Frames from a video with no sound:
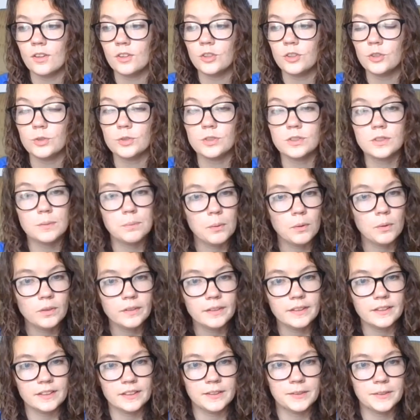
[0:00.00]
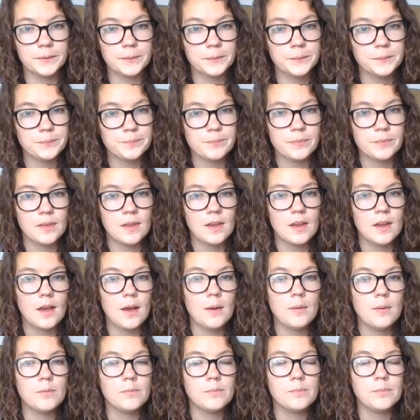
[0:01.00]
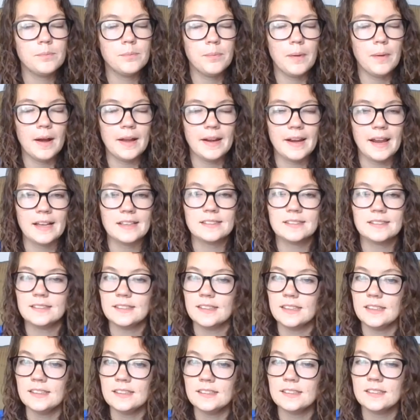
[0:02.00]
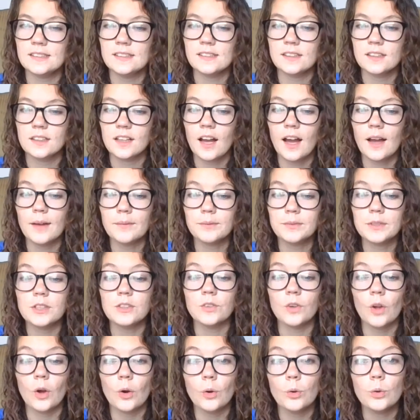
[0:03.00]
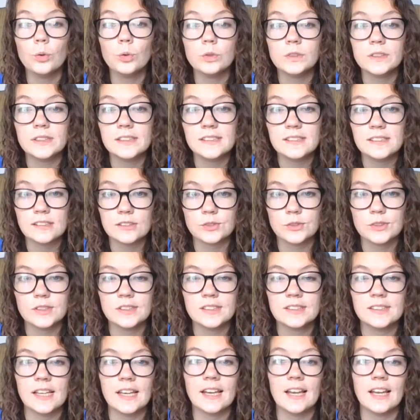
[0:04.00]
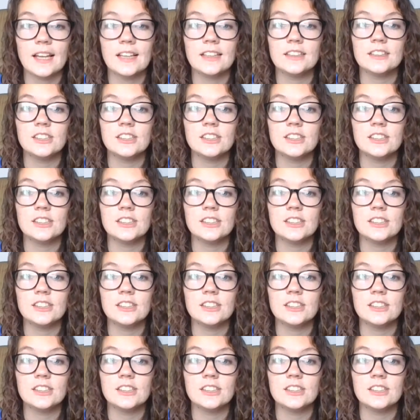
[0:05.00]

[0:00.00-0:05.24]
used to bully you, but has since come to know who Jesus was and